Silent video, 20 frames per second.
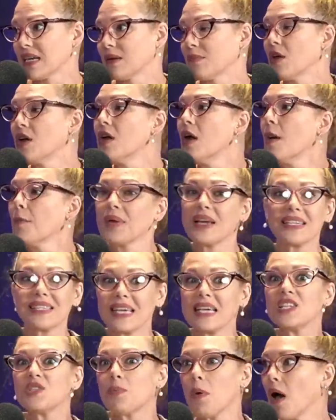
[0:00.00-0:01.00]
Maybe. Because
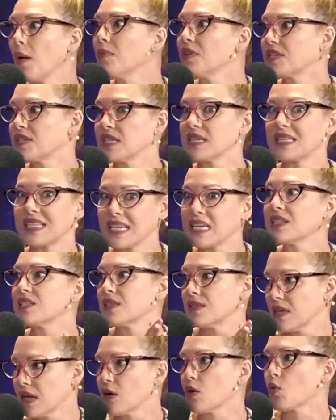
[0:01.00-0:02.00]
his publicist
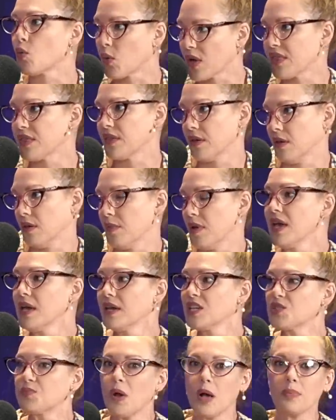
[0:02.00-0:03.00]
is there with him.
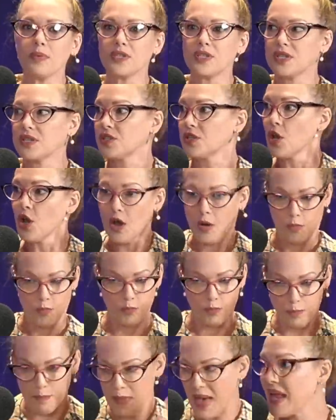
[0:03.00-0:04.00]
His publicist
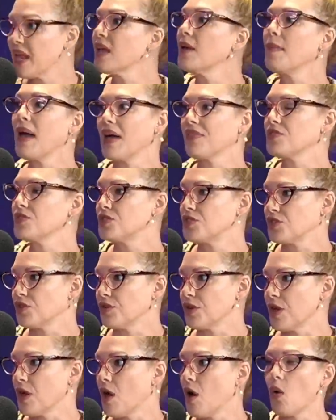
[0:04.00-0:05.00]
met him at the
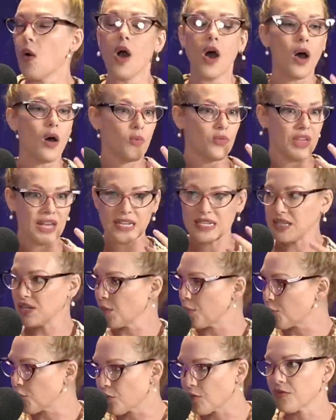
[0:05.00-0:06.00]
studio. They did
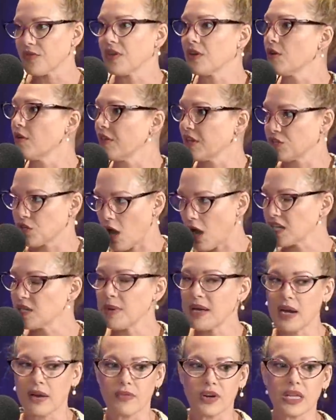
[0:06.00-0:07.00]
a, you know, they talked
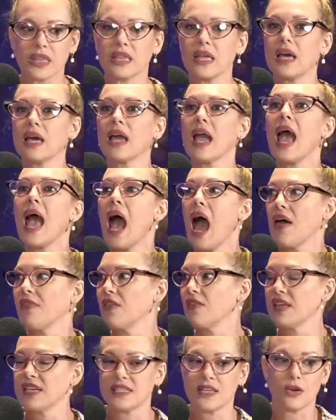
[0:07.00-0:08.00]
about everything, and
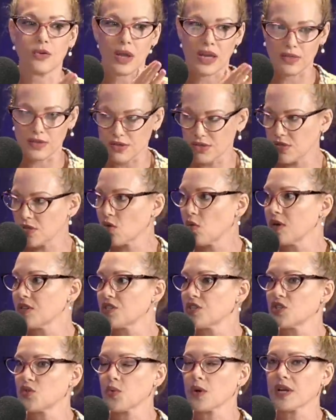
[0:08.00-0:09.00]
then they said, okay, these are the
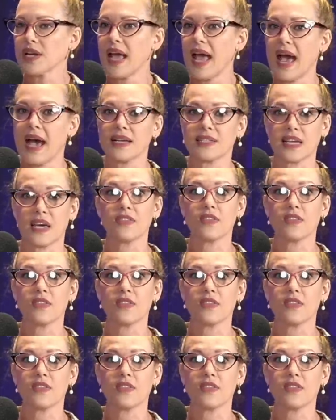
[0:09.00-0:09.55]
questions we're going to ask.